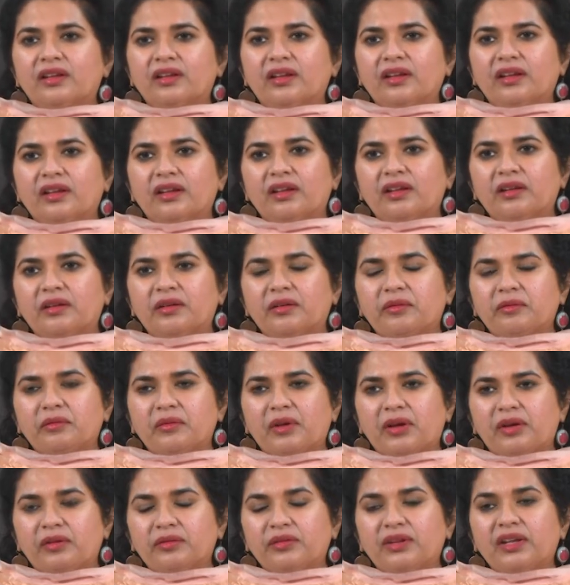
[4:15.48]

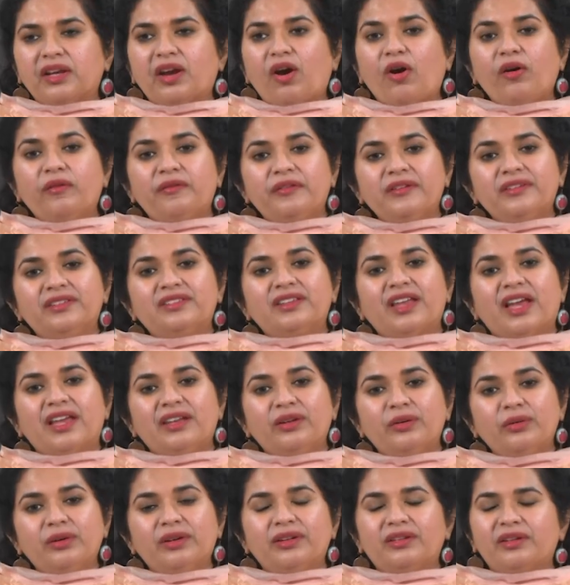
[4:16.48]
the office
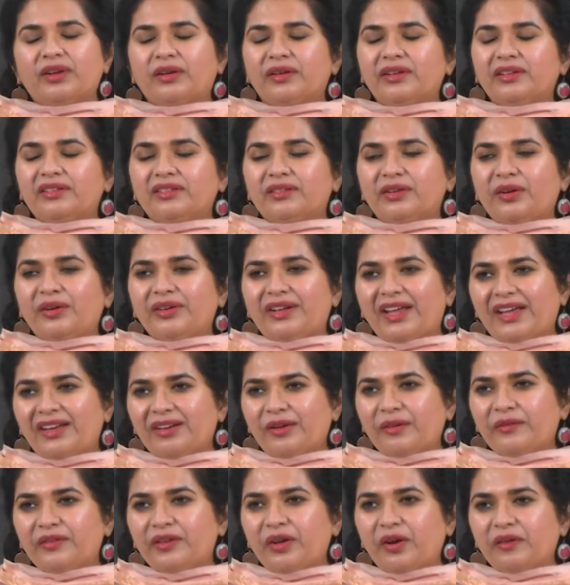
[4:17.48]
annual, it is not head
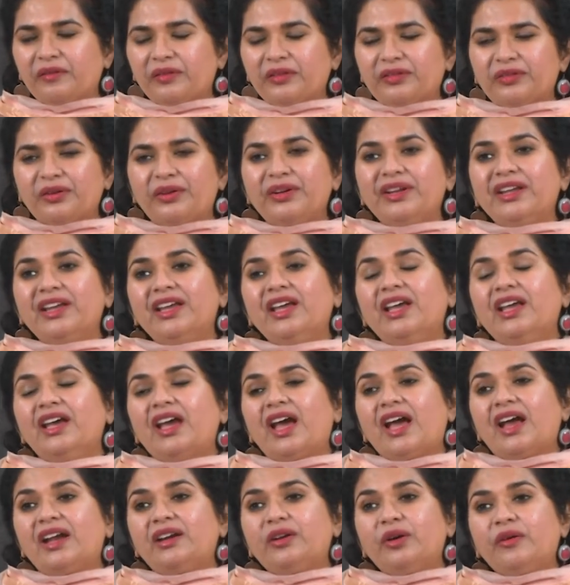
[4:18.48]
of the office, sorry,
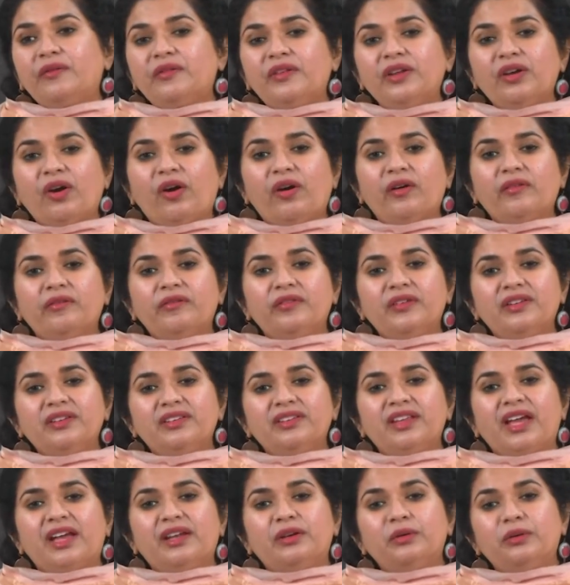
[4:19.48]
head of the
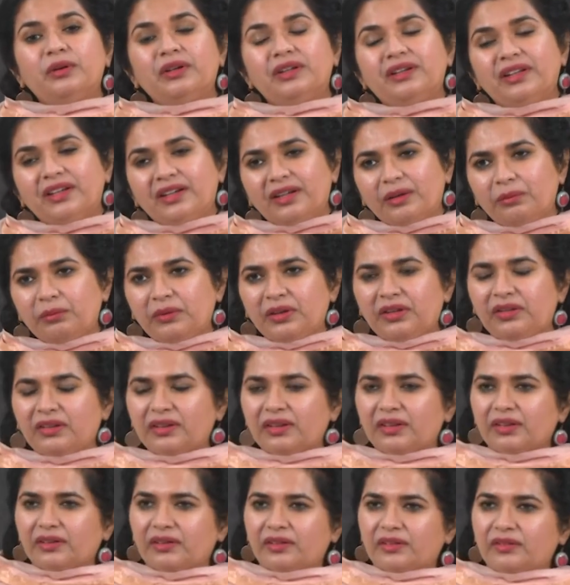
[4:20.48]
office annual day
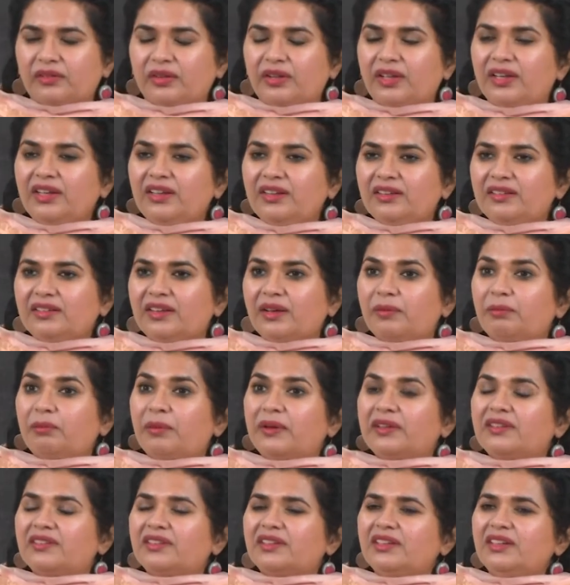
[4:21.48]
committee. So, he is the
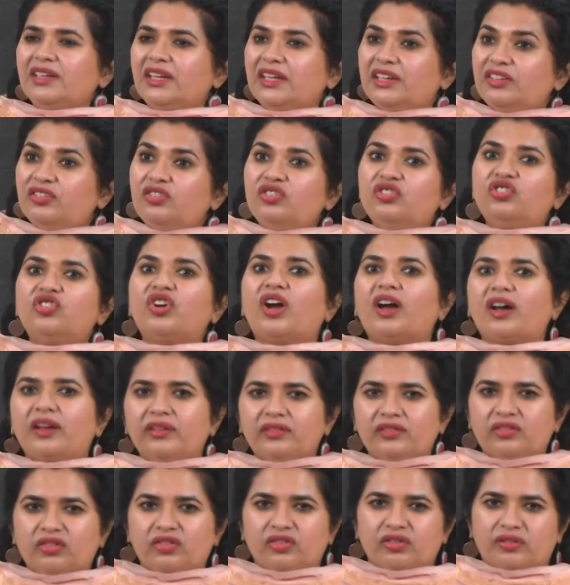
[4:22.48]
person in
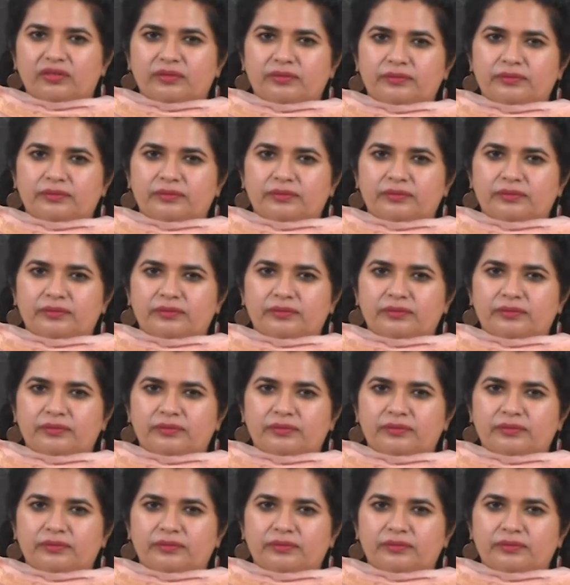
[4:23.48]
charge.